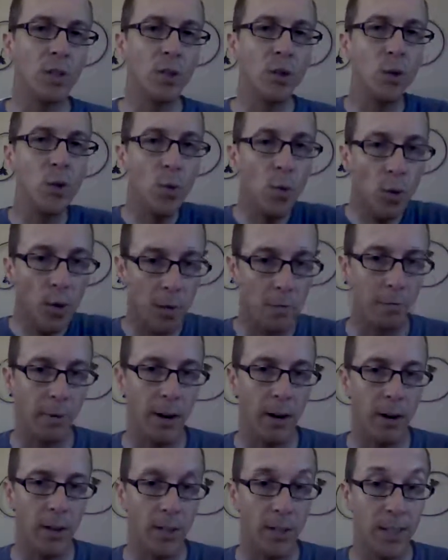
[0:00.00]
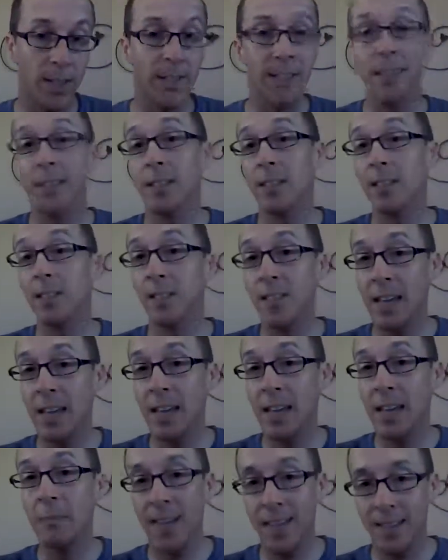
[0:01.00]
two comparisons in the
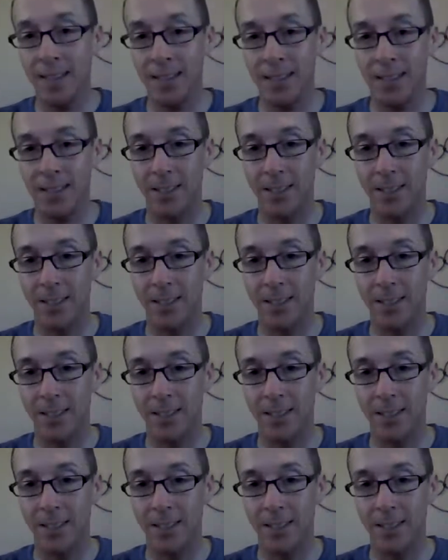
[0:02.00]
same sentence.